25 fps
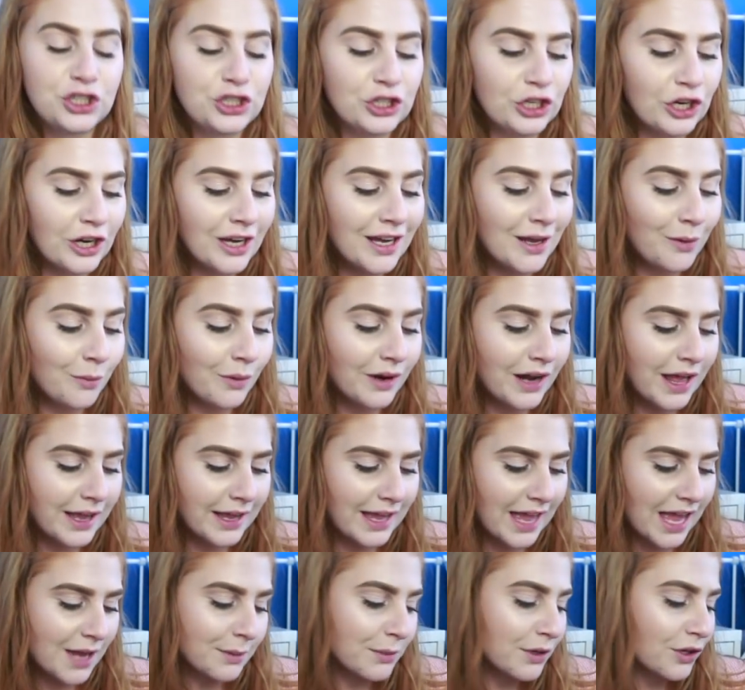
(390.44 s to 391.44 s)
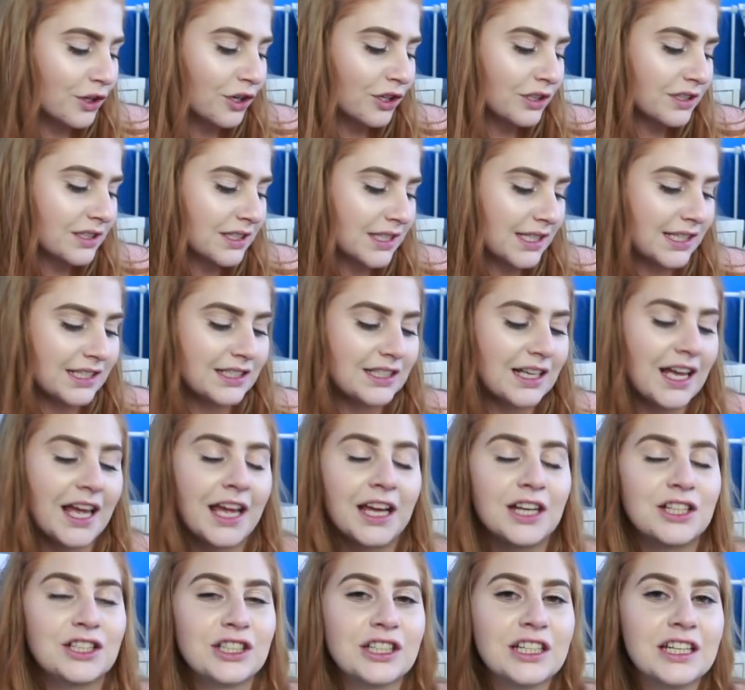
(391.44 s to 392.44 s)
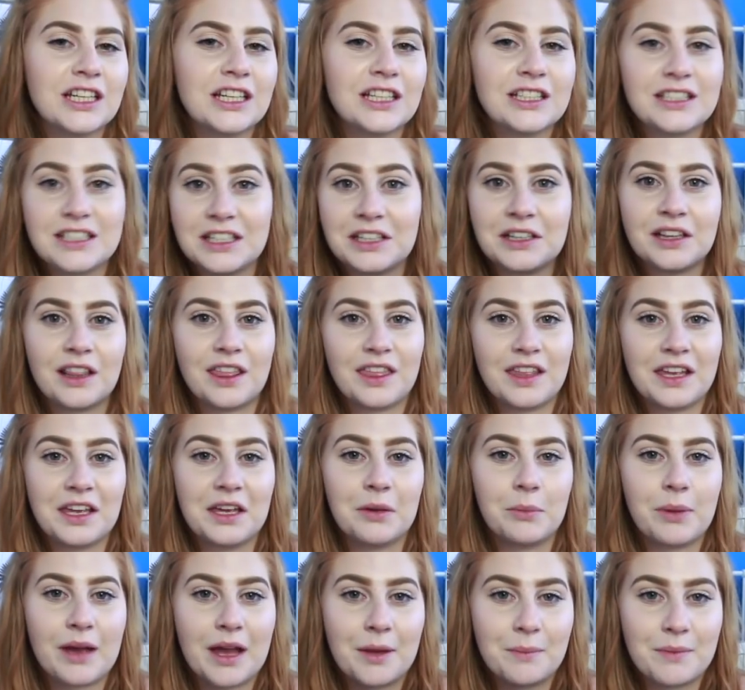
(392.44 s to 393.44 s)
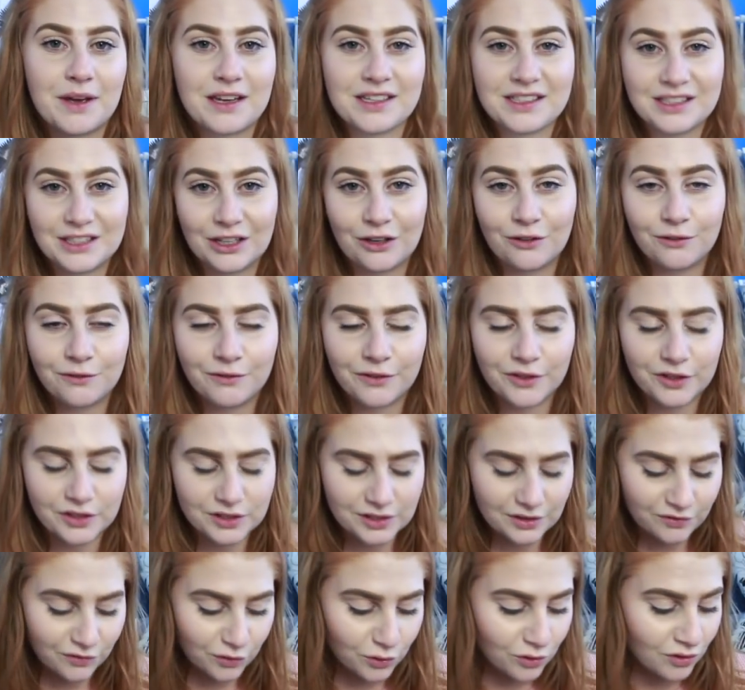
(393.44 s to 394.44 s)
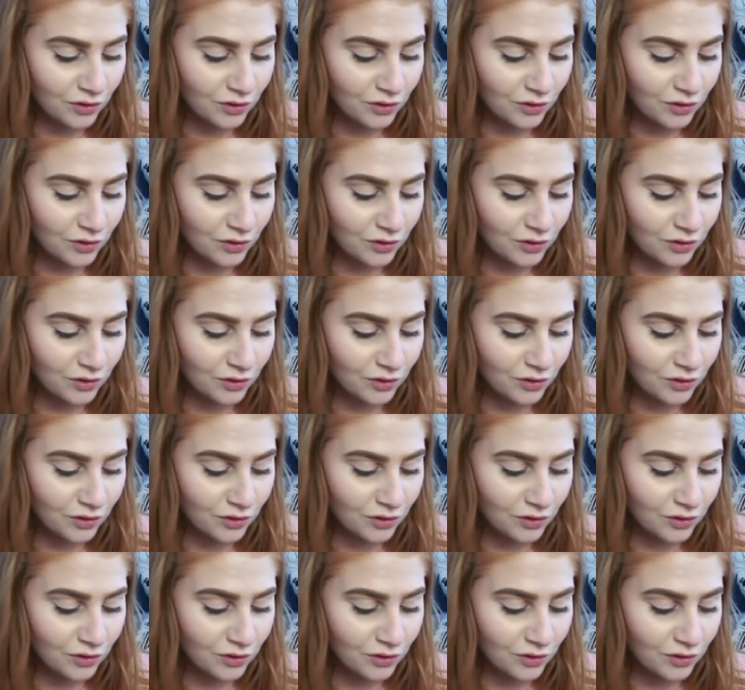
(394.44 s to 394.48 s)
shirt and when I came across this I actually didn't think about myself first of